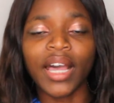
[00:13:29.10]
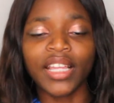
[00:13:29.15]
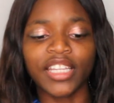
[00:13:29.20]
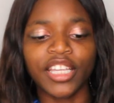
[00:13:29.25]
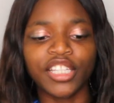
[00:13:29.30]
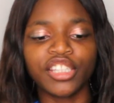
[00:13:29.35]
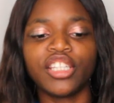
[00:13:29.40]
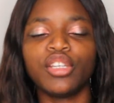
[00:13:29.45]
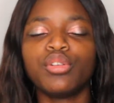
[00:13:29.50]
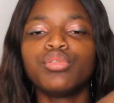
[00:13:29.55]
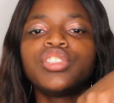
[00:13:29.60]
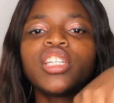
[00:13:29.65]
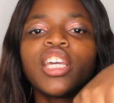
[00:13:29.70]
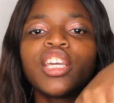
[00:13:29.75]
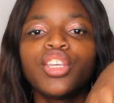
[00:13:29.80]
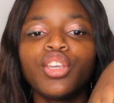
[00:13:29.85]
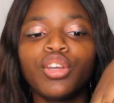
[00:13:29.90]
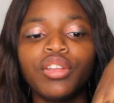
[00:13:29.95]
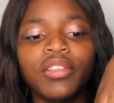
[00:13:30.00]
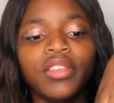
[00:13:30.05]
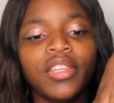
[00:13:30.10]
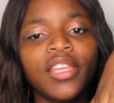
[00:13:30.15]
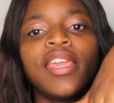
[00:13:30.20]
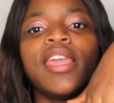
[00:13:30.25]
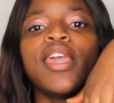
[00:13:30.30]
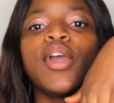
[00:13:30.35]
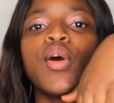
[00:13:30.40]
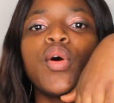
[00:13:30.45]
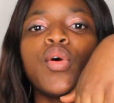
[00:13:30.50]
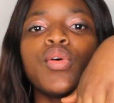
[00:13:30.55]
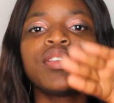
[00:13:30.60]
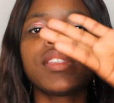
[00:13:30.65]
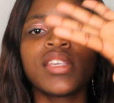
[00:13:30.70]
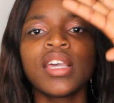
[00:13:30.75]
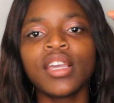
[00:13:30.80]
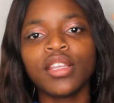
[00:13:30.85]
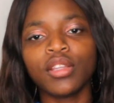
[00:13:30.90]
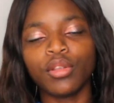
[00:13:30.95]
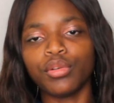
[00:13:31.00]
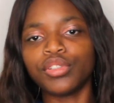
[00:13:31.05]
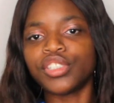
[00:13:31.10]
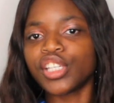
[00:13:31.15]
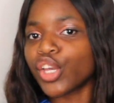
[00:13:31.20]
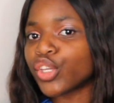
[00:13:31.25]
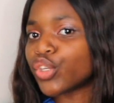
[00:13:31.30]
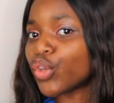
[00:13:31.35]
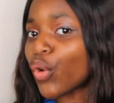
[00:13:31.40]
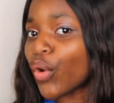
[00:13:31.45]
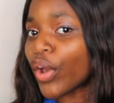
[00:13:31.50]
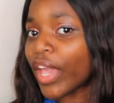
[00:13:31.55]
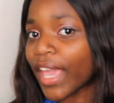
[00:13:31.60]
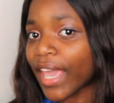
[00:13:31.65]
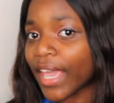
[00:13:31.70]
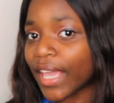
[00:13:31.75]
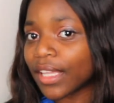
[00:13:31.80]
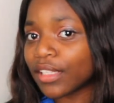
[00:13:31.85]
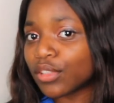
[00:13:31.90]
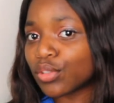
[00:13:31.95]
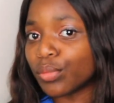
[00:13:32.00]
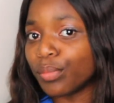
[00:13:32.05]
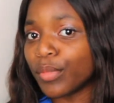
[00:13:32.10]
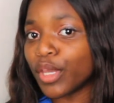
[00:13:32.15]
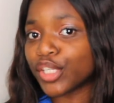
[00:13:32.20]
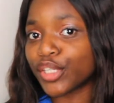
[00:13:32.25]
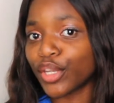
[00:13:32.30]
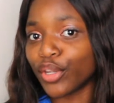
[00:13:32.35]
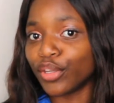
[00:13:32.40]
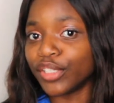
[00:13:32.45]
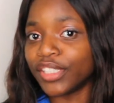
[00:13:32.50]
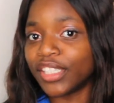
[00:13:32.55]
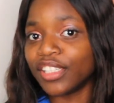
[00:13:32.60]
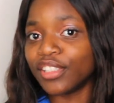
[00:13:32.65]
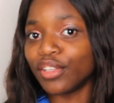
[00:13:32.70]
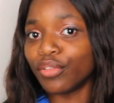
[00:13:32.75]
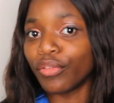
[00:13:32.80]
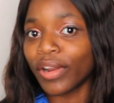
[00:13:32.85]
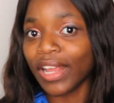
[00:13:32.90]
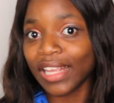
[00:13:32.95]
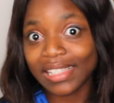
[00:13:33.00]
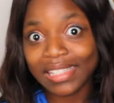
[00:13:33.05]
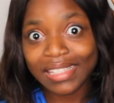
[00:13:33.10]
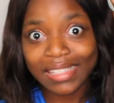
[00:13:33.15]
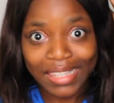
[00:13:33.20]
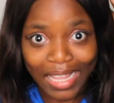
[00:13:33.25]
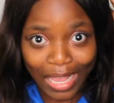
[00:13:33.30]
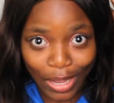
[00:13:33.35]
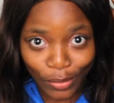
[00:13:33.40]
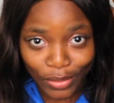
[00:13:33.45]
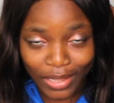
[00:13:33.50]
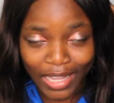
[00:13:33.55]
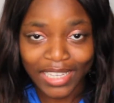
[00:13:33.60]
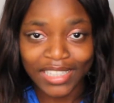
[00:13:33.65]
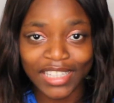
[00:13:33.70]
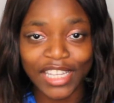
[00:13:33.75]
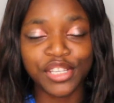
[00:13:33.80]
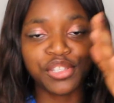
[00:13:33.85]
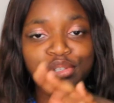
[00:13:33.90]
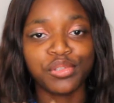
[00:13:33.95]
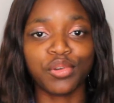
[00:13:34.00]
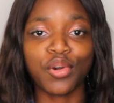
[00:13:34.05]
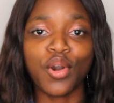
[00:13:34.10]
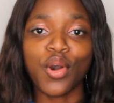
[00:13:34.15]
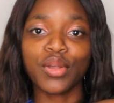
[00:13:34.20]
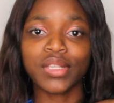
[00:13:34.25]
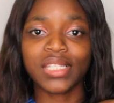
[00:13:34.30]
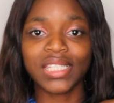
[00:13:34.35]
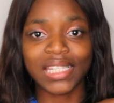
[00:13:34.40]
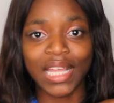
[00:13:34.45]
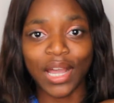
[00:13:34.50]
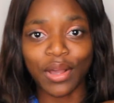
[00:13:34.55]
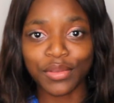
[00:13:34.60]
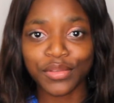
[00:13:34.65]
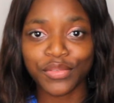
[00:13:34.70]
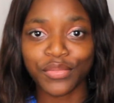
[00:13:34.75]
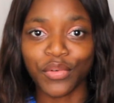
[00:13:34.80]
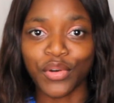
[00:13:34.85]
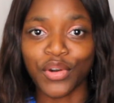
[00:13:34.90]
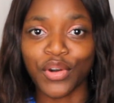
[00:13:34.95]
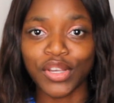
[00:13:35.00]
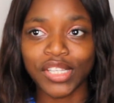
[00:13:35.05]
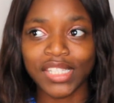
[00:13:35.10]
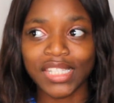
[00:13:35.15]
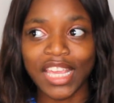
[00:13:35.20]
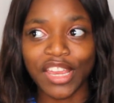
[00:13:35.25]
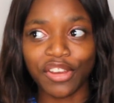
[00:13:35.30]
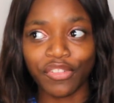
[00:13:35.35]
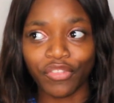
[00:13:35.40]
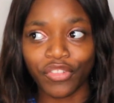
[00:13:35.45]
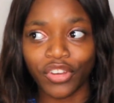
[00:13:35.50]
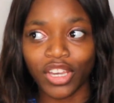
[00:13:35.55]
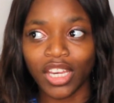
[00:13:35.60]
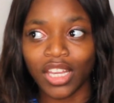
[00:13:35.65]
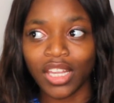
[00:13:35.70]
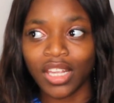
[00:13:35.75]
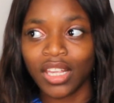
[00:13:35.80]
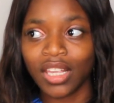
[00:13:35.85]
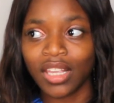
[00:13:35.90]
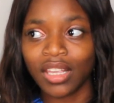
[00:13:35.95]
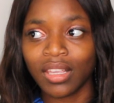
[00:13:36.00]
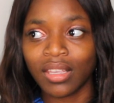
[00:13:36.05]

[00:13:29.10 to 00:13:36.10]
and then they'll check your nails they'll check your hair to make sure you did the right style like they used to call styles for us every